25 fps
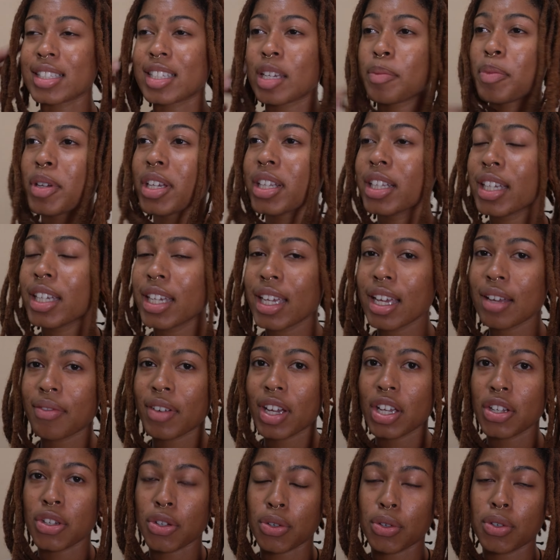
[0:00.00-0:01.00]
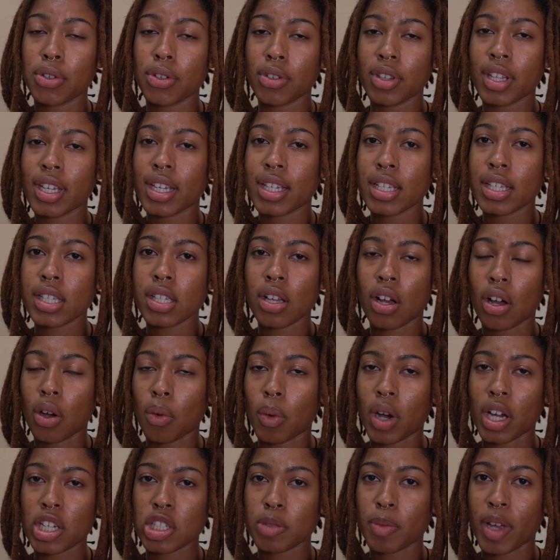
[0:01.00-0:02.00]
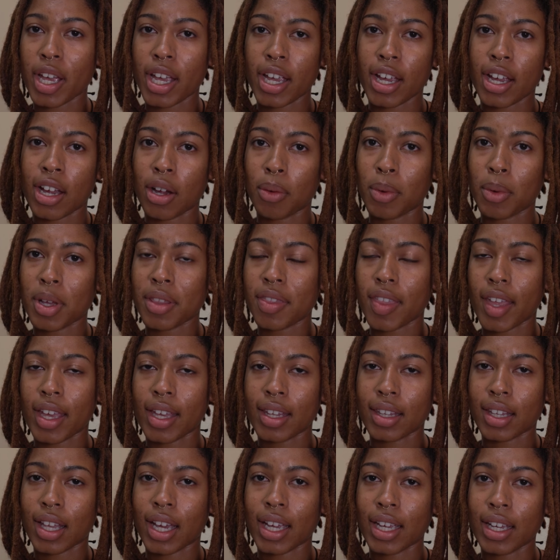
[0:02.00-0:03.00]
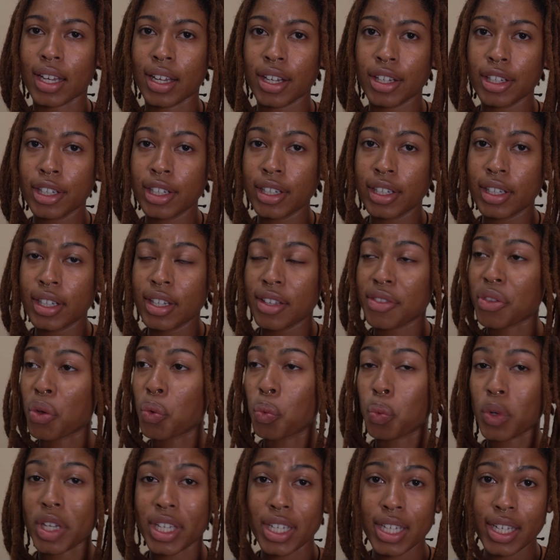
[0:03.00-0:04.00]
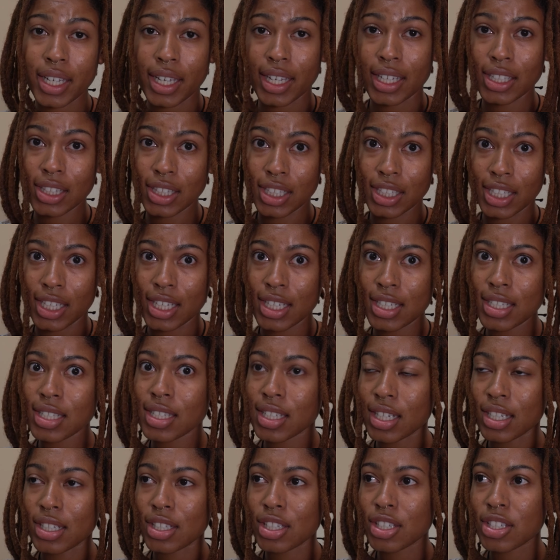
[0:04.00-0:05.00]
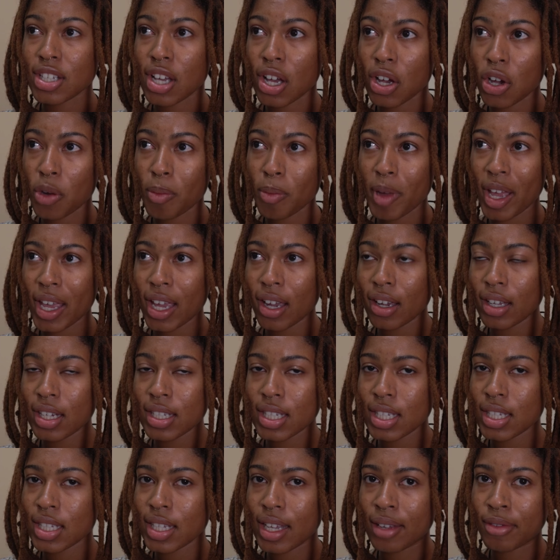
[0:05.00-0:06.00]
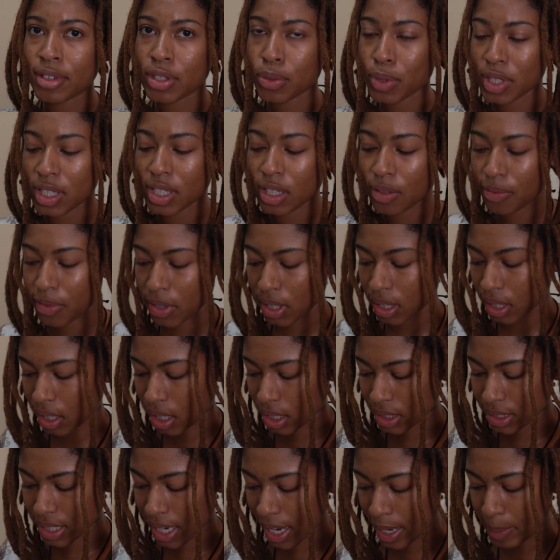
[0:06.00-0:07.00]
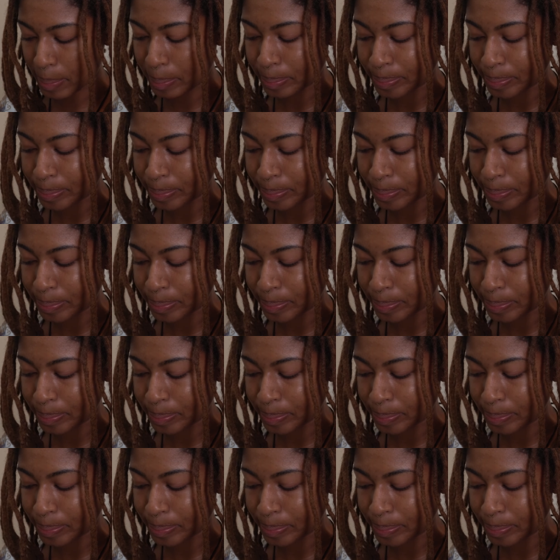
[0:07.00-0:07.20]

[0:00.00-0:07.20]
typically if I do this, I'll wash my hair within like the week at least, and so my hair doesn't stay retwisted for a long time.